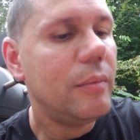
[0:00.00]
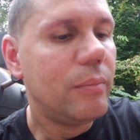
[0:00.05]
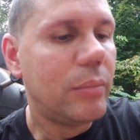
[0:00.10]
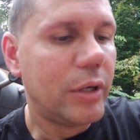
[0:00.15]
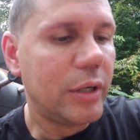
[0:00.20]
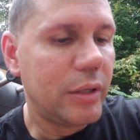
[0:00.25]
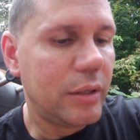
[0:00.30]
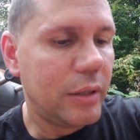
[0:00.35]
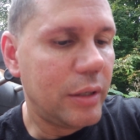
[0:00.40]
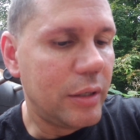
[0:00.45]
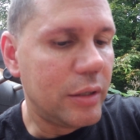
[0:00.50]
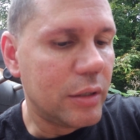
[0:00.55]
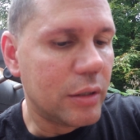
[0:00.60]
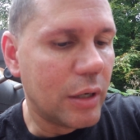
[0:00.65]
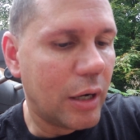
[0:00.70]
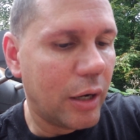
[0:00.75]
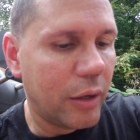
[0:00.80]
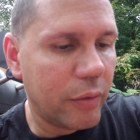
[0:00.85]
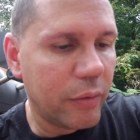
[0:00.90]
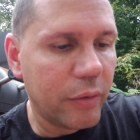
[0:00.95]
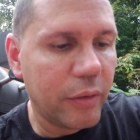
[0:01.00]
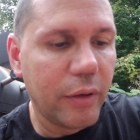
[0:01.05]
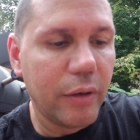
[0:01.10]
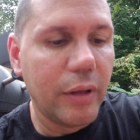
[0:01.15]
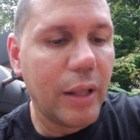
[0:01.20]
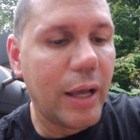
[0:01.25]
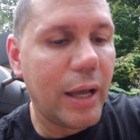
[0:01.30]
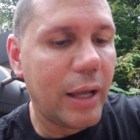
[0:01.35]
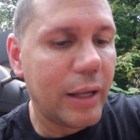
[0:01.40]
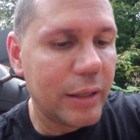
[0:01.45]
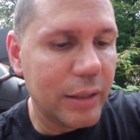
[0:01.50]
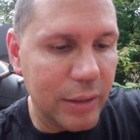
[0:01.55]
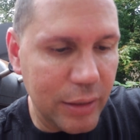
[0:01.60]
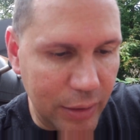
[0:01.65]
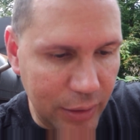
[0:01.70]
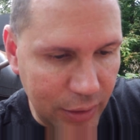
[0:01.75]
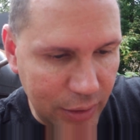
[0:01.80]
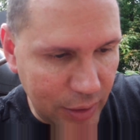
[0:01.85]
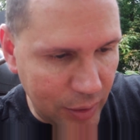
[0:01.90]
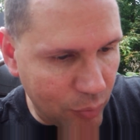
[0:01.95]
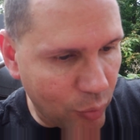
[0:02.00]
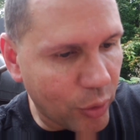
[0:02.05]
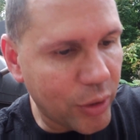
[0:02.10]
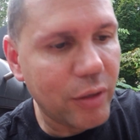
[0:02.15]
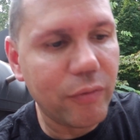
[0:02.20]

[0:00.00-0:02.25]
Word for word: but other than that, he will